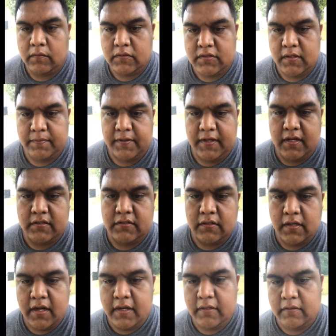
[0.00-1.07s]
What's up guys,
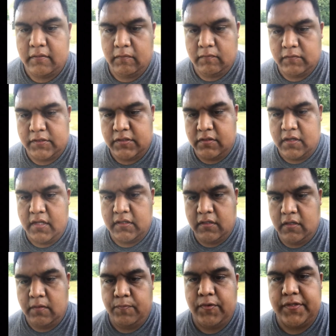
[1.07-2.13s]
all right, we still got
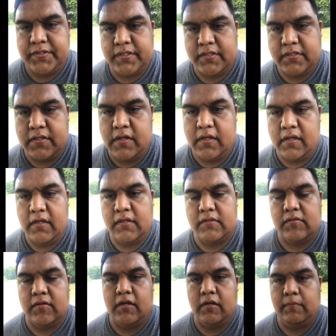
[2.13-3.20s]
the briskets cooking.
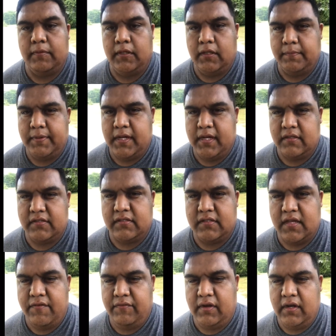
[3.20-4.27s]
It's already gonna be about
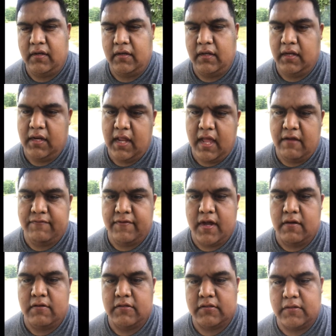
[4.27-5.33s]
seven and a half
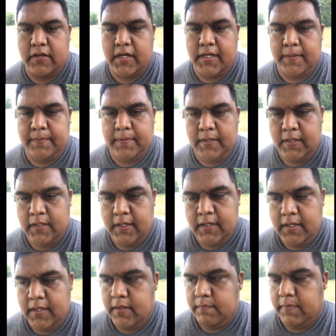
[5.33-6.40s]
hours already.
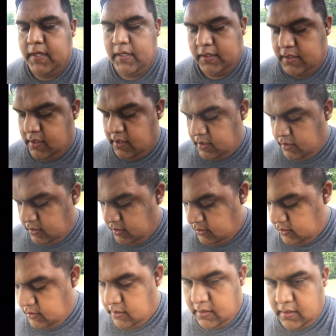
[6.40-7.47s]
Been cooking
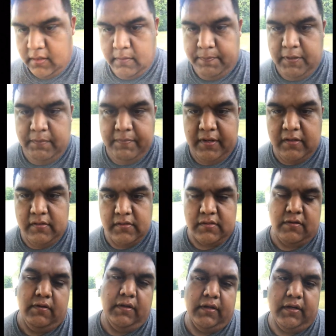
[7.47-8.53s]
it, uh, pit barrel is
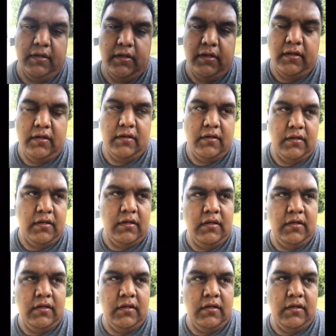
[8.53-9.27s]
going good.